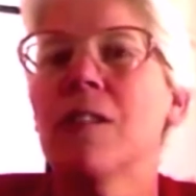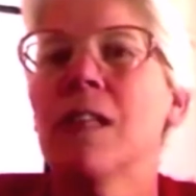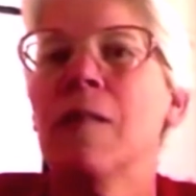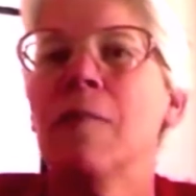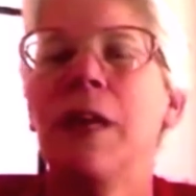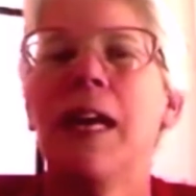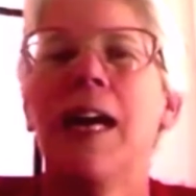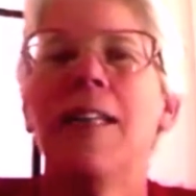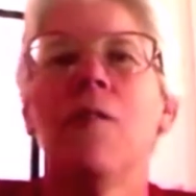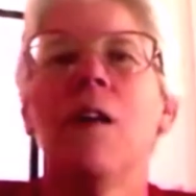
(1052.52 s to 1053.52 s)

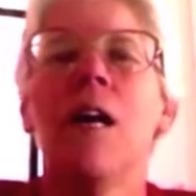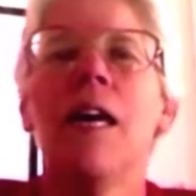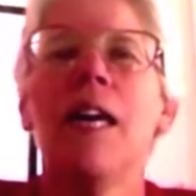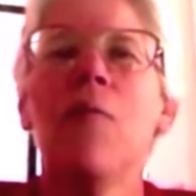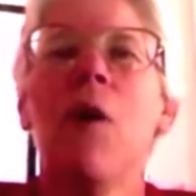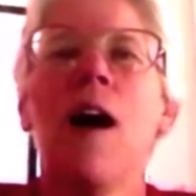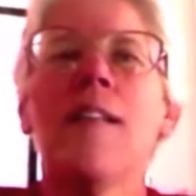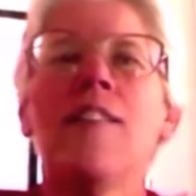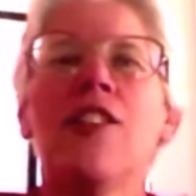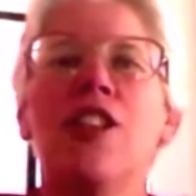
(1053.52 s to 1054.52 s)
Because he
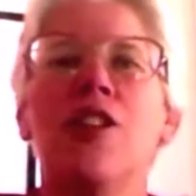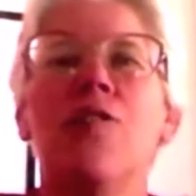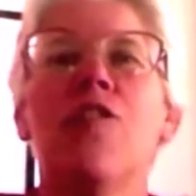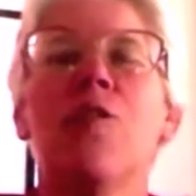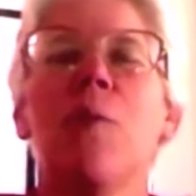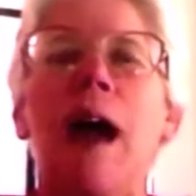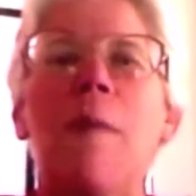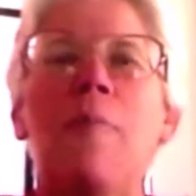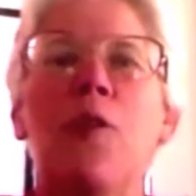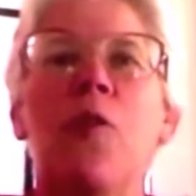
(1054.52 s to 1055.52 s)
wants you to wrap
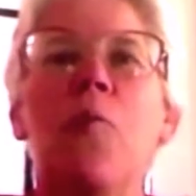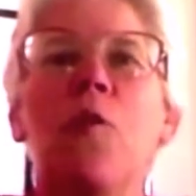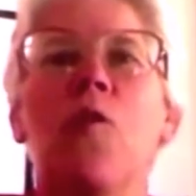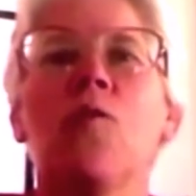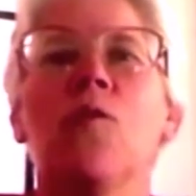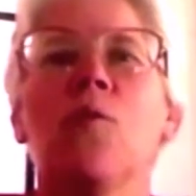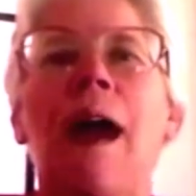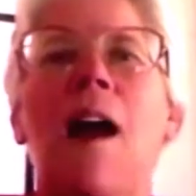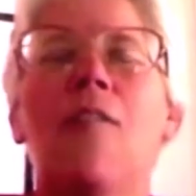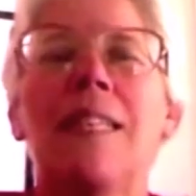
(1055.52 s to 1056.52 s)
your world
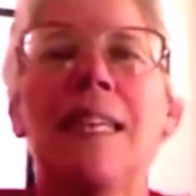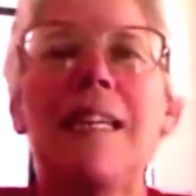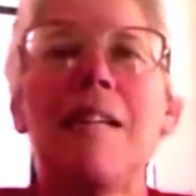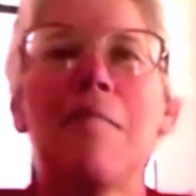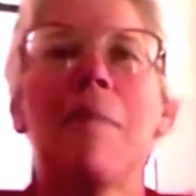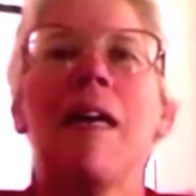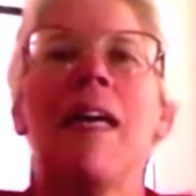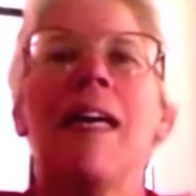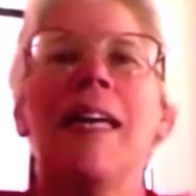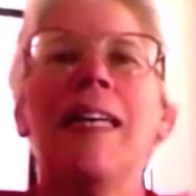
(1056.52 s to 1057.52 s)
around him.
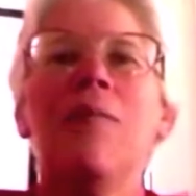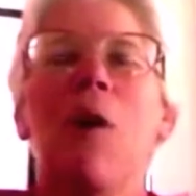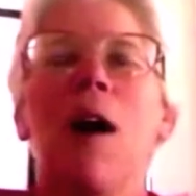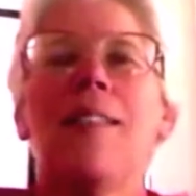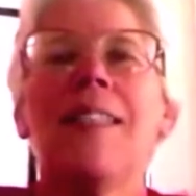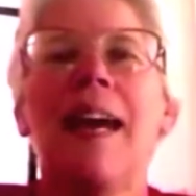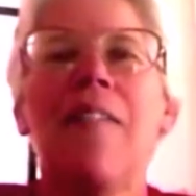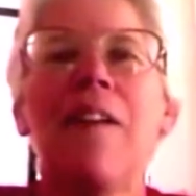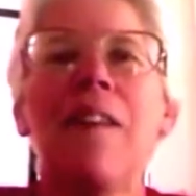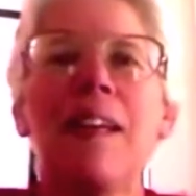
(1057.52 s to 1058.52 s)
He wants
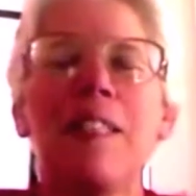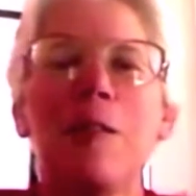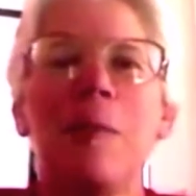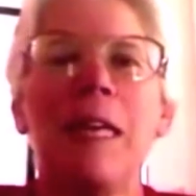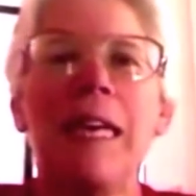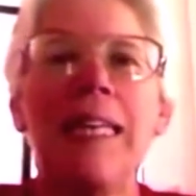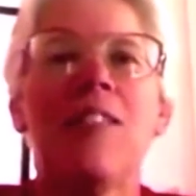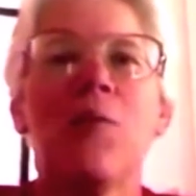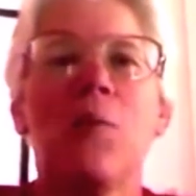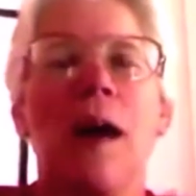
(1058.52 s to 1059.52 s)
everything to be
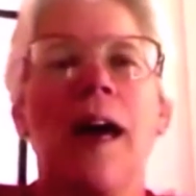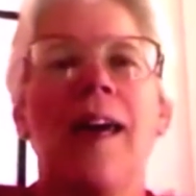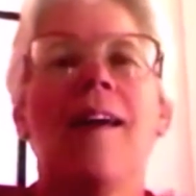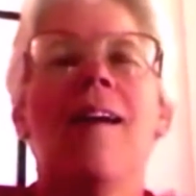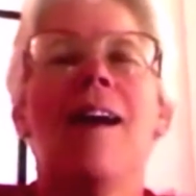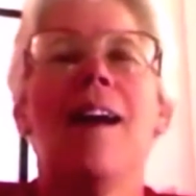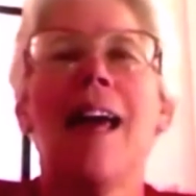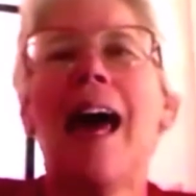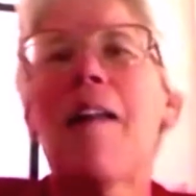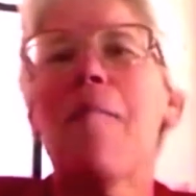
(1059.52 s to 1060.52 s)
his way. And I
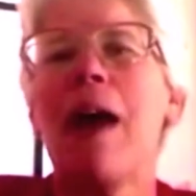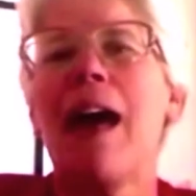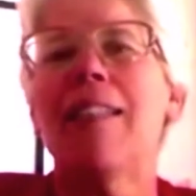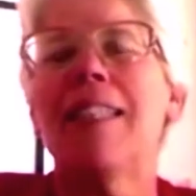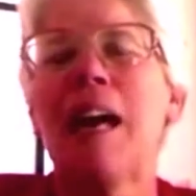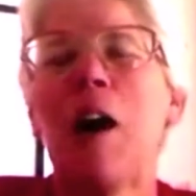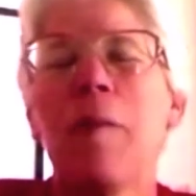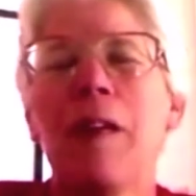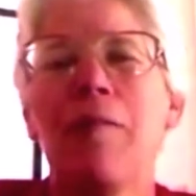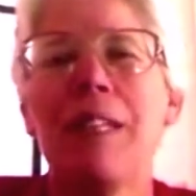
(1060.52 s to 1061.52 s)
had a man tell
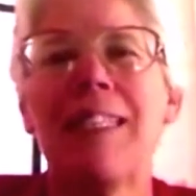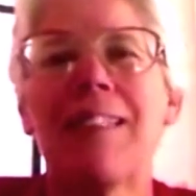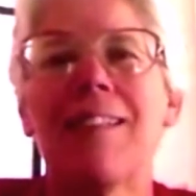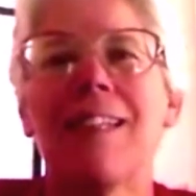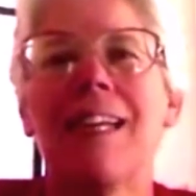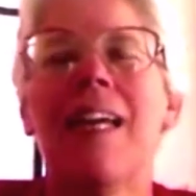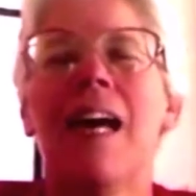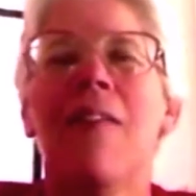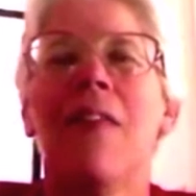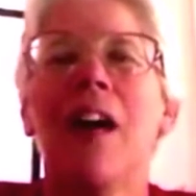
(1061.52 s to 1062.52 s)
me recently
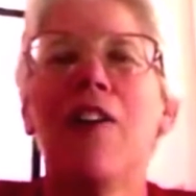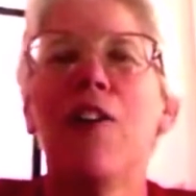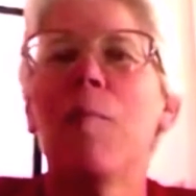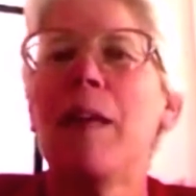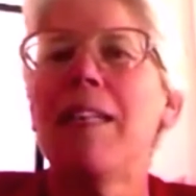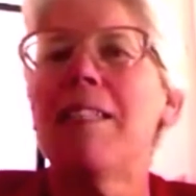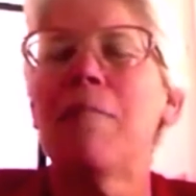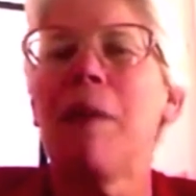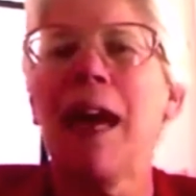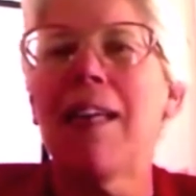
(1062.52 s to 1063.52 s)
that you're being
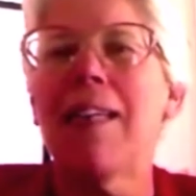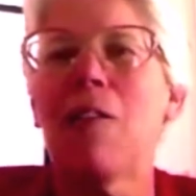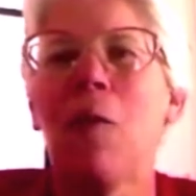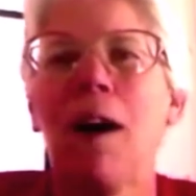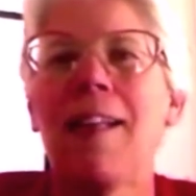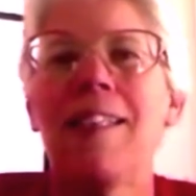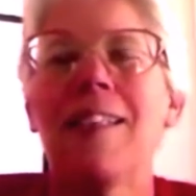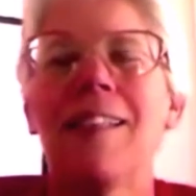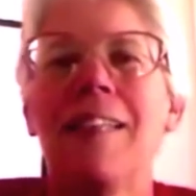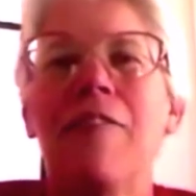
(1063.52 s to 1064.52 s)
demanding, wanting to
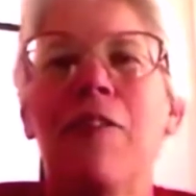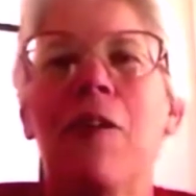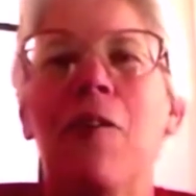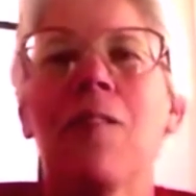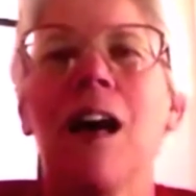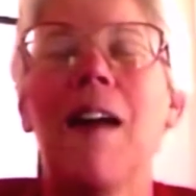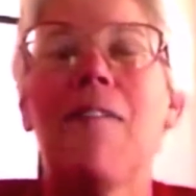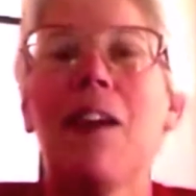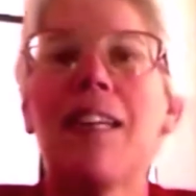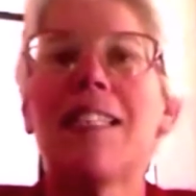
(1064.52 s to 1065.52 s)
live your own life.
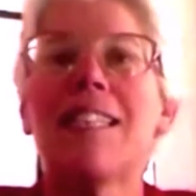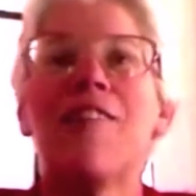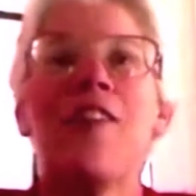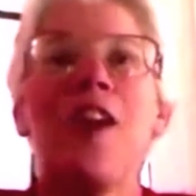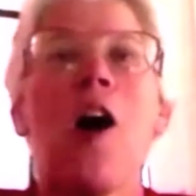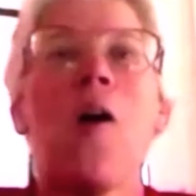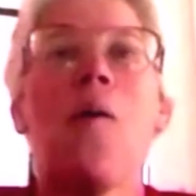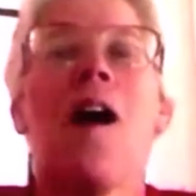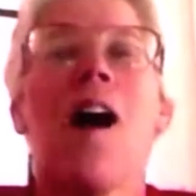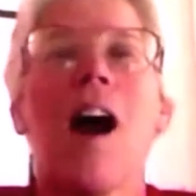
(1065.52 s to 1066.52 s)
And I said, no,
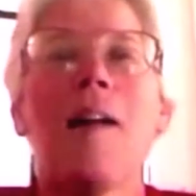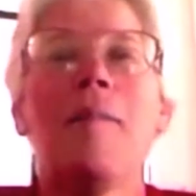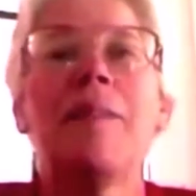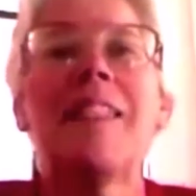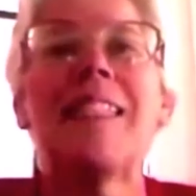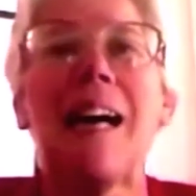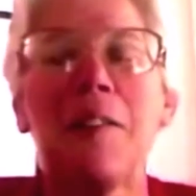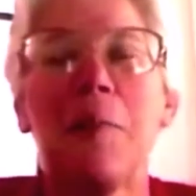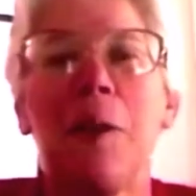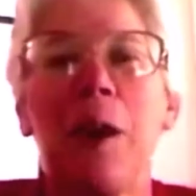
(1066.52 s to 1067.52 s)
I'm
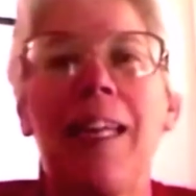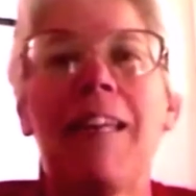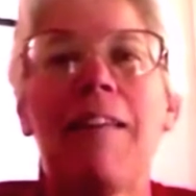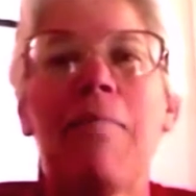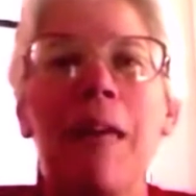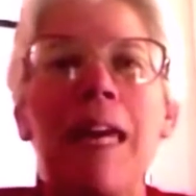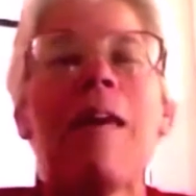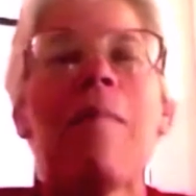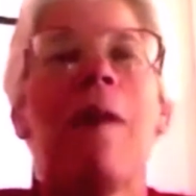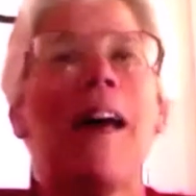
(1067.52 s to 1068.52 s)
celebrating me
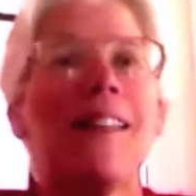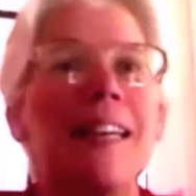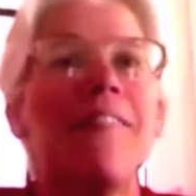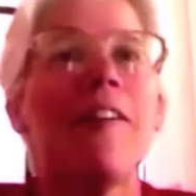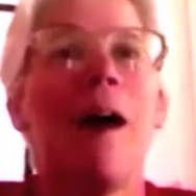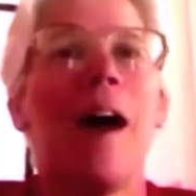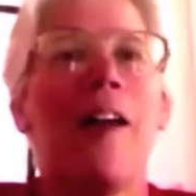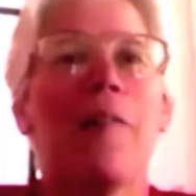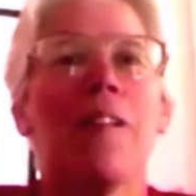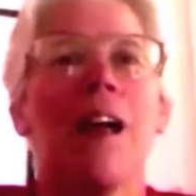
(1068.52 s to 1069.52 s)
by living my
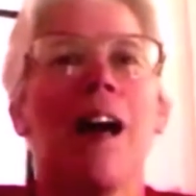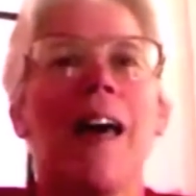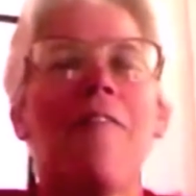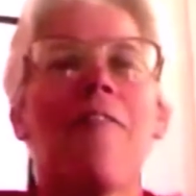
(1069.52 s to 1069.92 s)
own life.